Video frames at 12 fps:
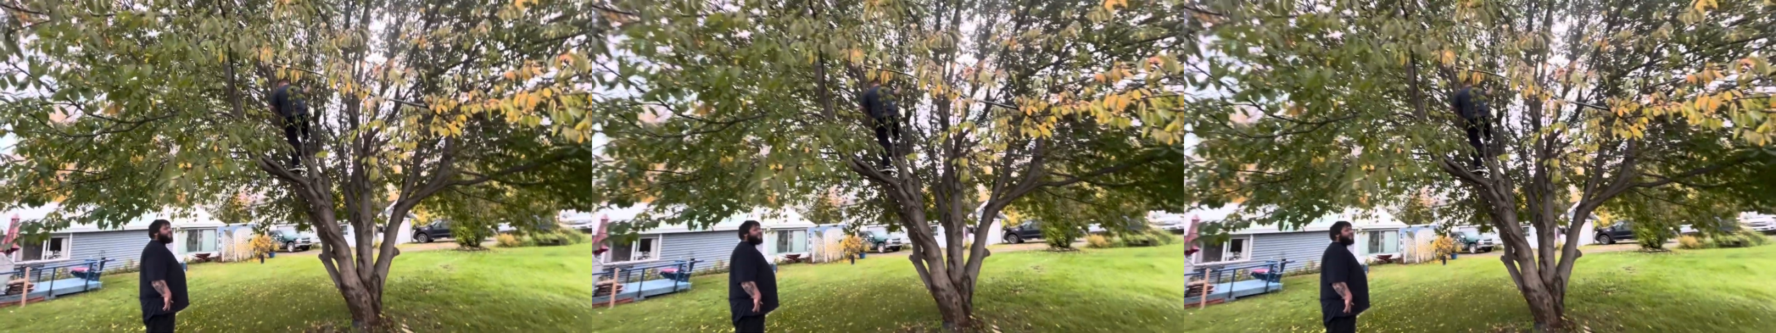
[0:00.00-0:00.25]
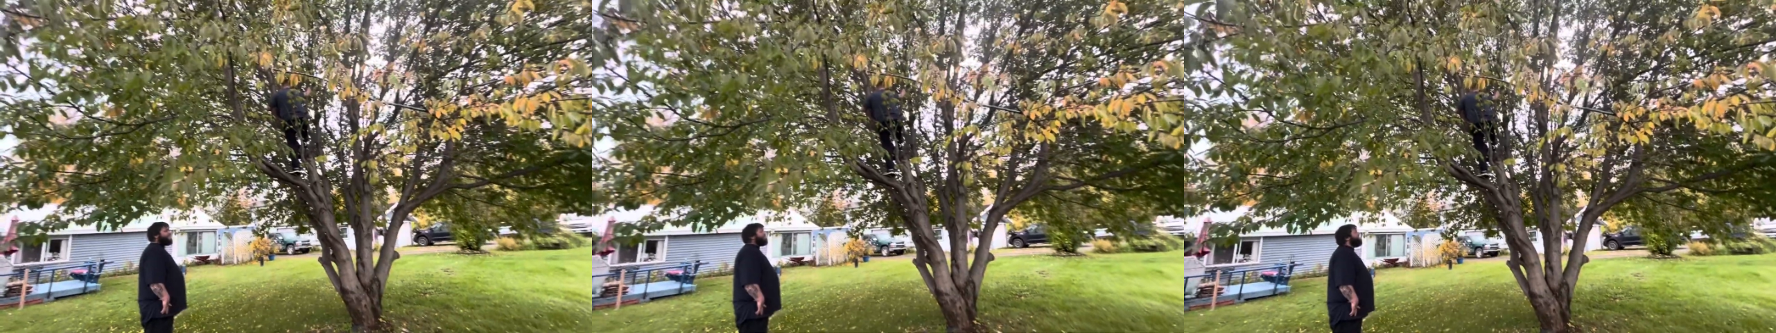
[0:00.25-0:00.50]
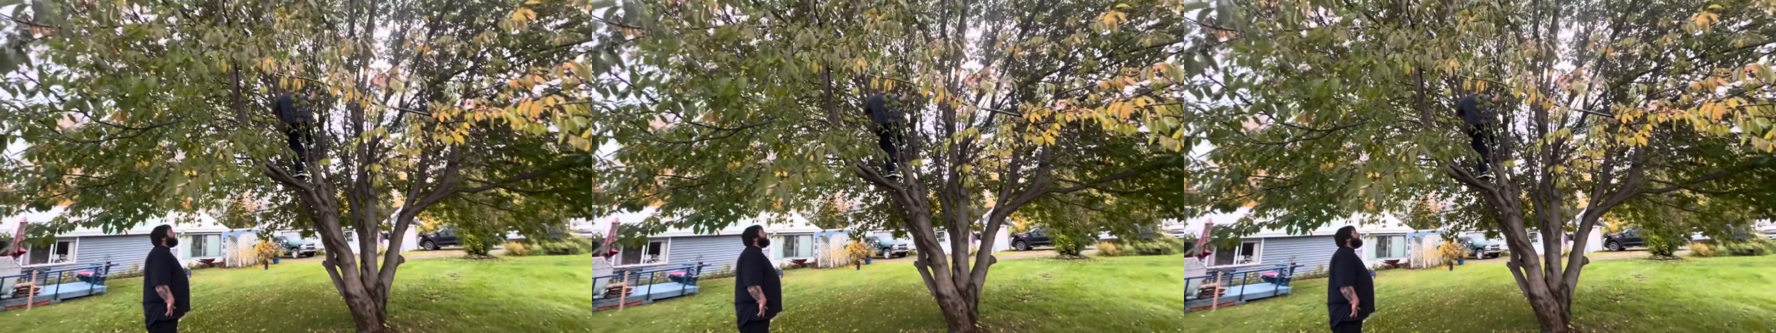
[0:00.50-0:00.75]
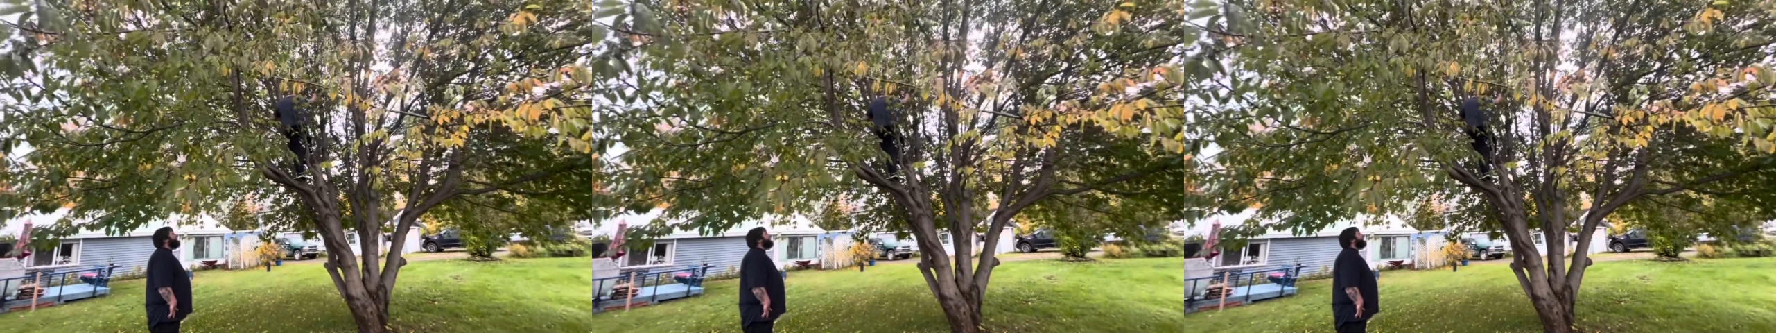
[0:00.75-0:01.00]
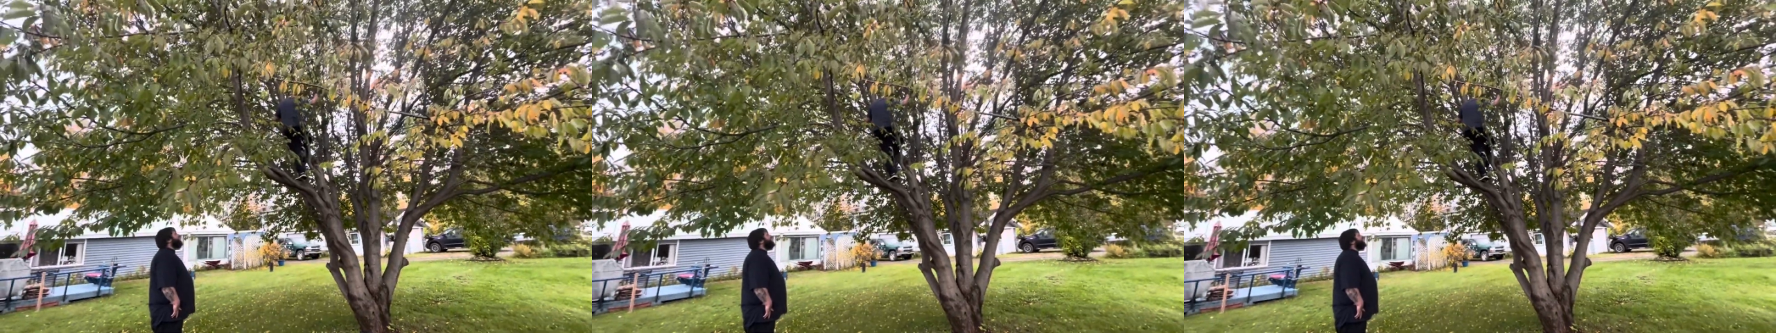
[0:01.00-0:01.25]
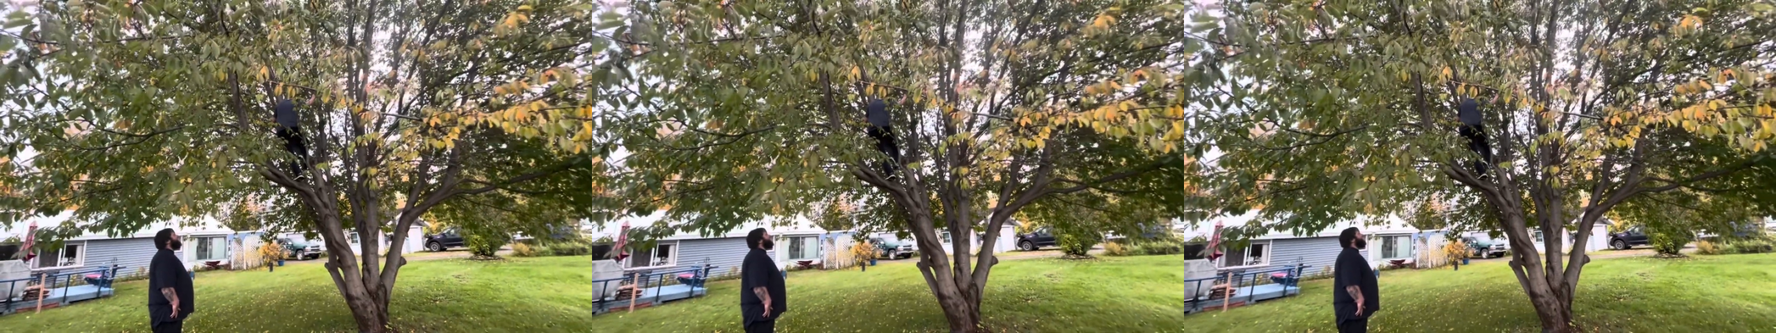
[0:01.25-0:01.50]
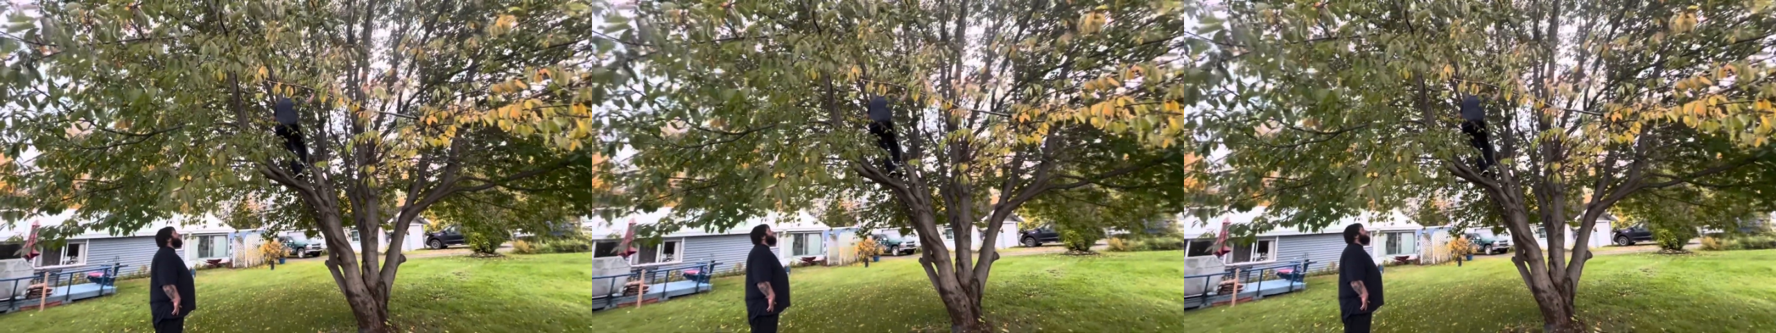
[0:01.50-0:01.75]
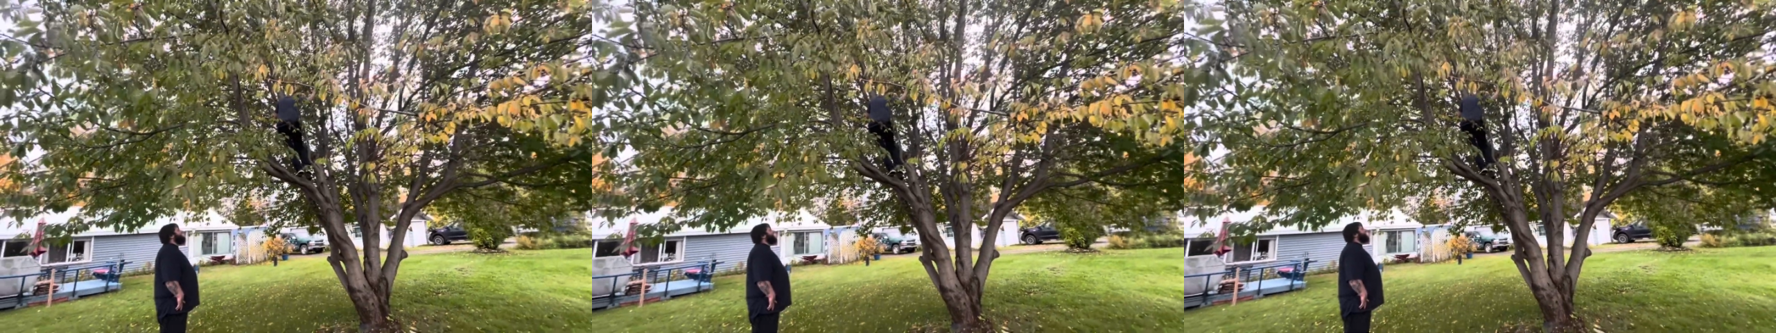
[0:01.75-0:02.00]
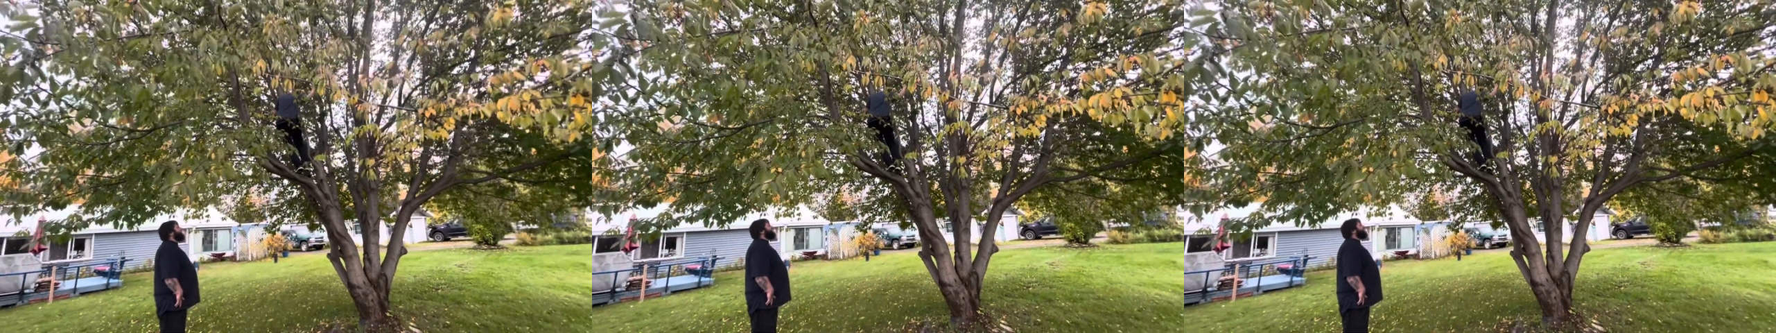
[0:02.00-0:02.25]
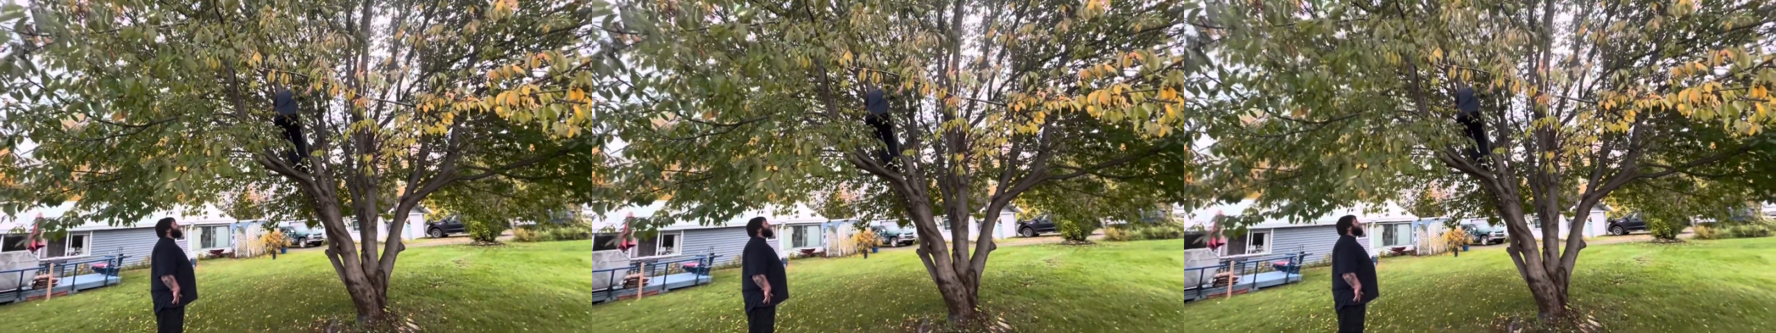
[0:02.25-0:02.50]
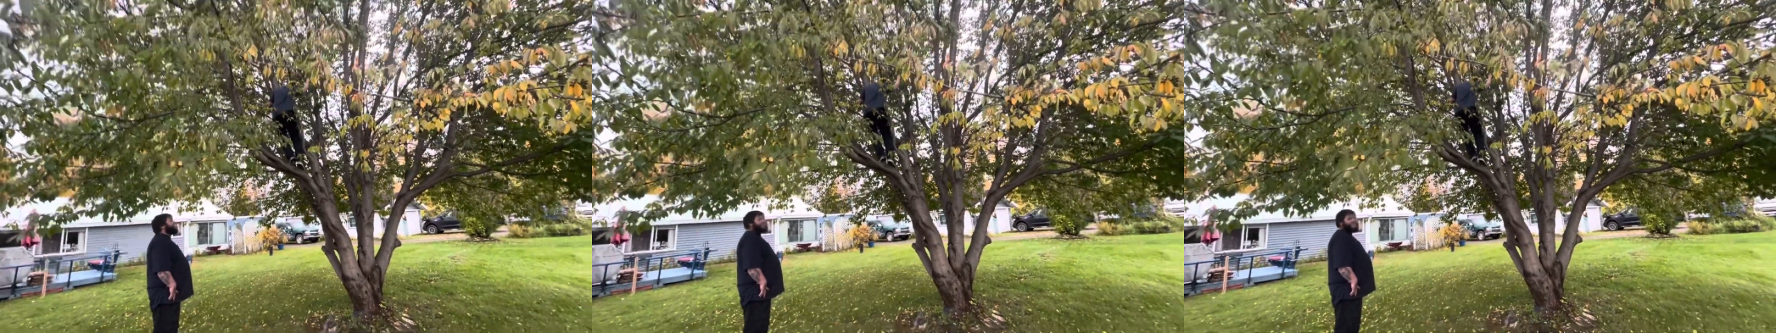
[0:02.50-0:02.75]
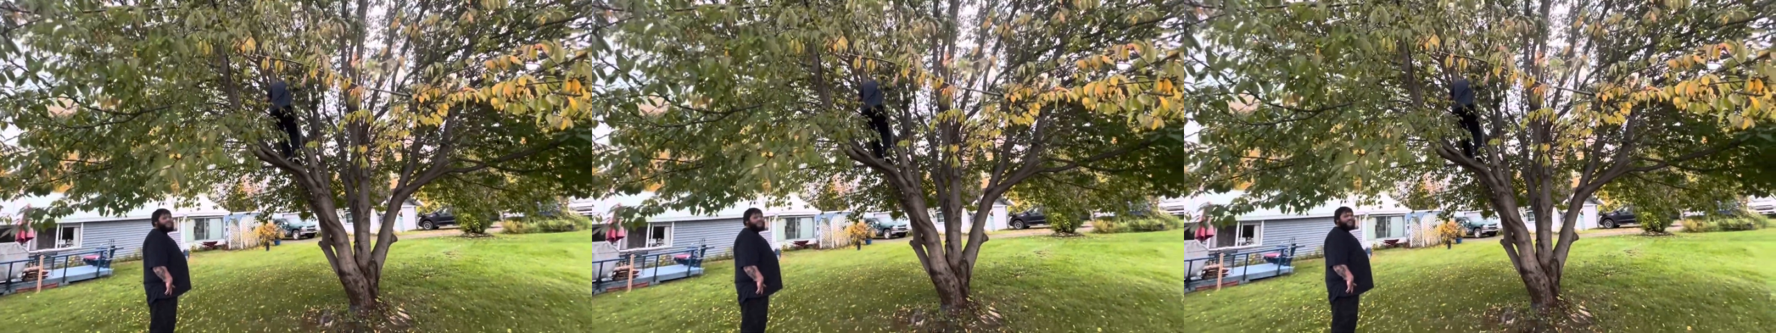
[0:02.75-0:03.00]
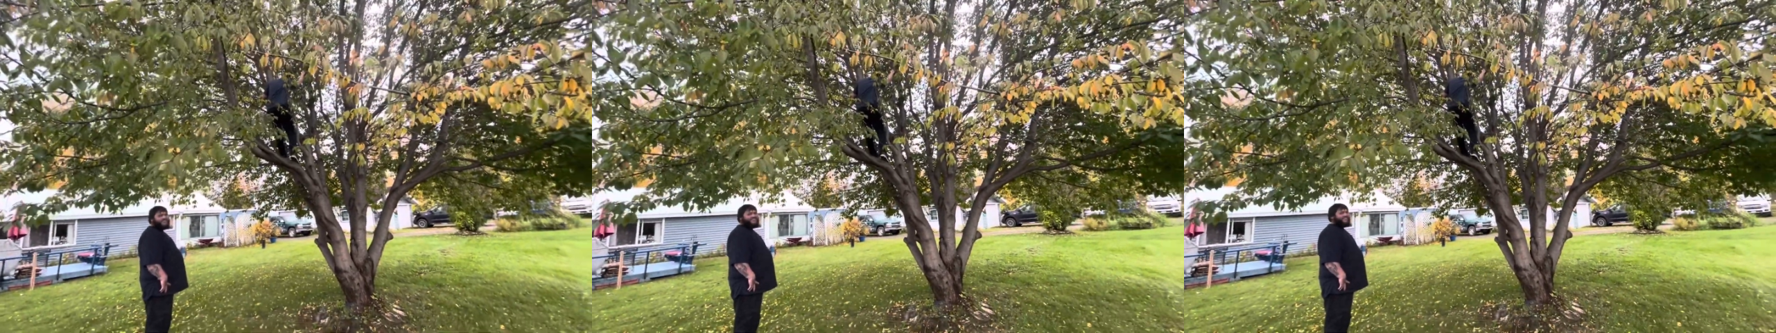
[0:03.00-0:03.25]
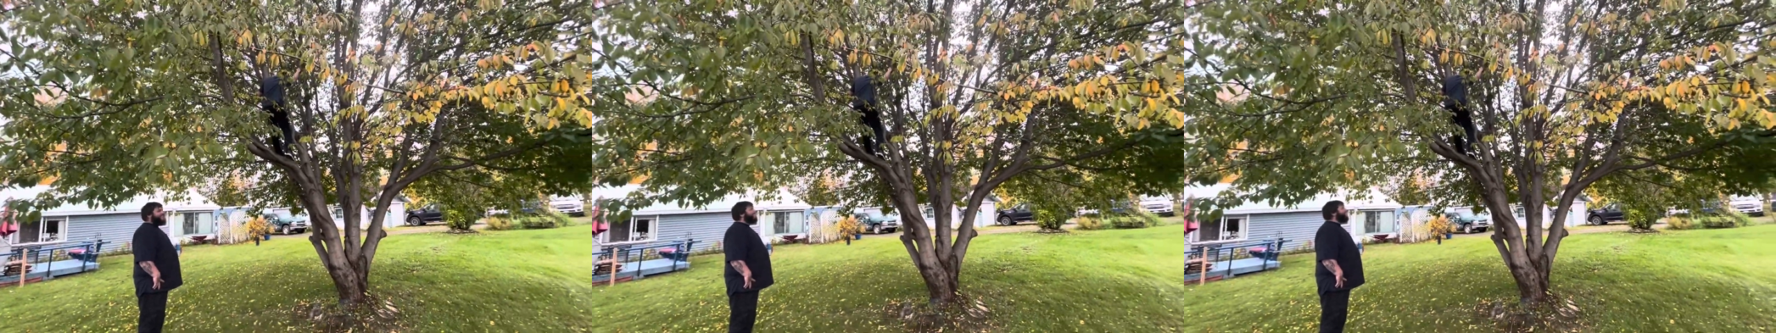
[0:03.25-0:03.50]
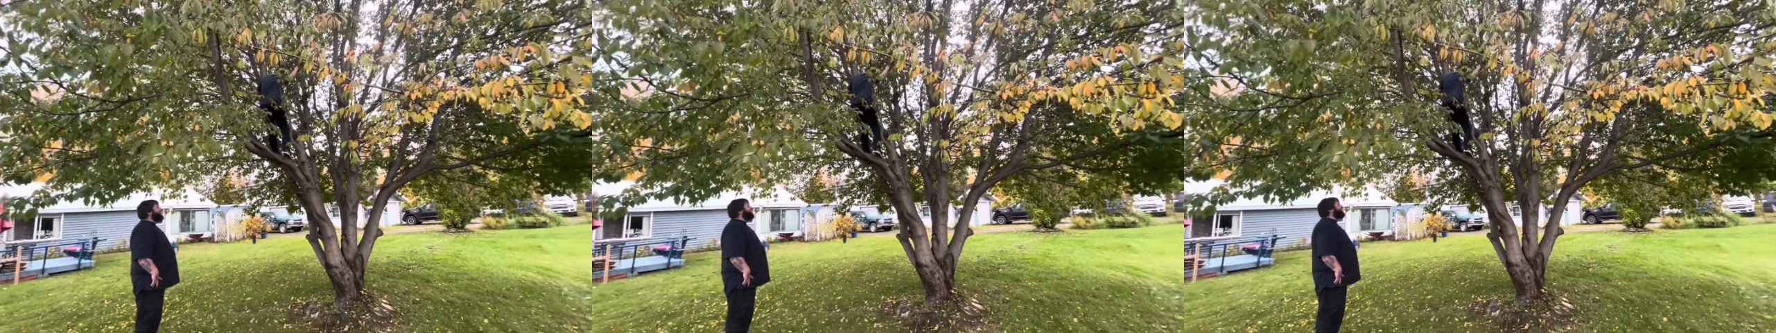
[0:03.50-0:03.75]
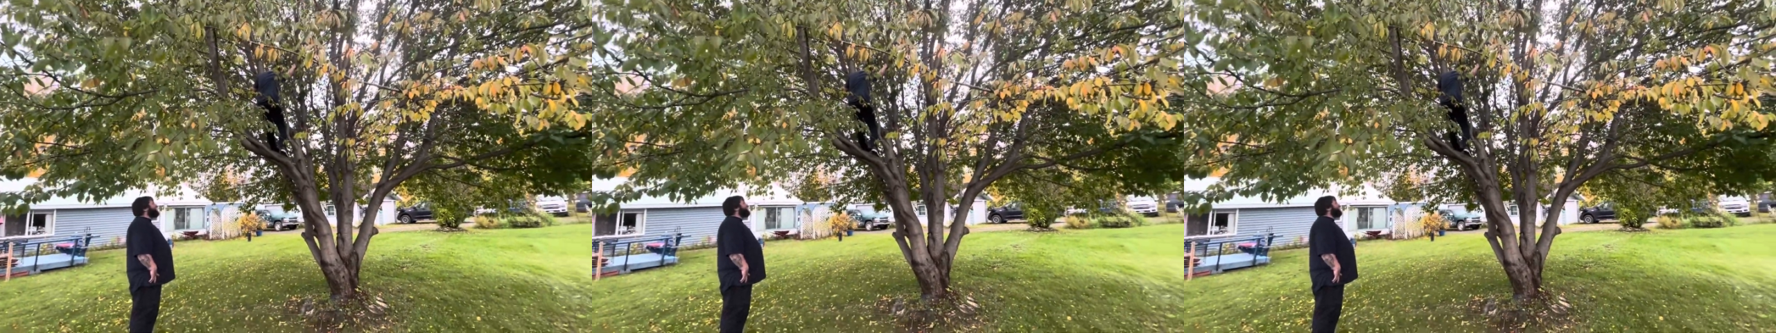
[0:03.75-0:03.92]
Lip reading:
(no speaker visible)